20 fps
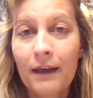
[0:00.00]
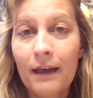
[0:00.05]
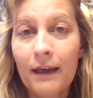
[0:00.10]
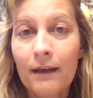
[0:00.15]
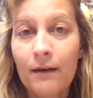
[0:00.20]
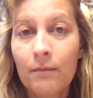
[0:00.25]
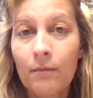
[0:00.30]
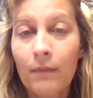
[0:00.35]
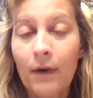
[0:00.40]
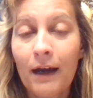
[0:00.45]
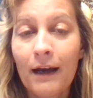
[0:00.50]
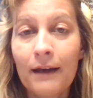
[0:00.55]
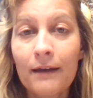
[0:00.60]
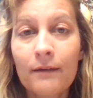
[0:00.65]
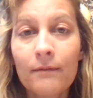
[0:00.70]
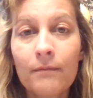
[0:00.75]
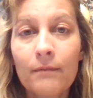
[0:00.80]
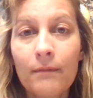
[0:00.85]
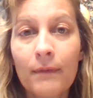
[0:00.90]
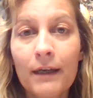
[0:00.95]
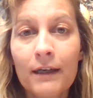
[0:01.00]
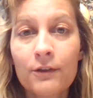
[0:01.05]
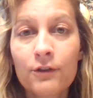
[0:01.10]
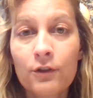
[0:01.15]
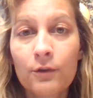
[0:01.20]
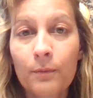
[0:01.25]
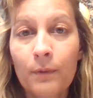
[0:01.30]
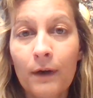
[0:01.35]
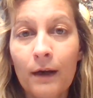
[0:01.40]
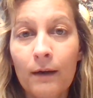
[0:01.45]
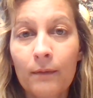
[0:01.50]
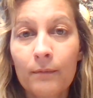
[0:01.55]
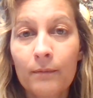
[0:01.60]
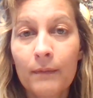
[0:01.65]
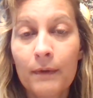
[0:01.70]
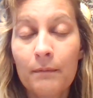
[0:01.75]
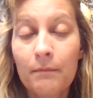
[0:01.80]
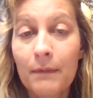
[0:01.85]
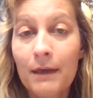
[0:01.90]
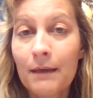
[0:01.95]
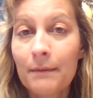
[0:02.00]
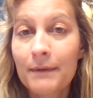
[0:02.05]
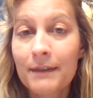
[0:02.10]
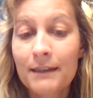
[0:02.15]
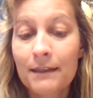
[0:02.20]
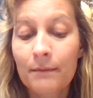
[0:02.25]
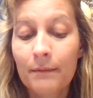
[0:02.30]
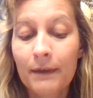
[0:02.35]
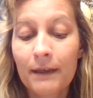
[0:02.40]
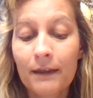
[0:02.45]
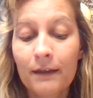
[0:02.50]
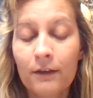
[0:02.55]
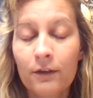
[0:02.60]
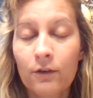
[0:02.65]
And my major problem, and maybe somebody,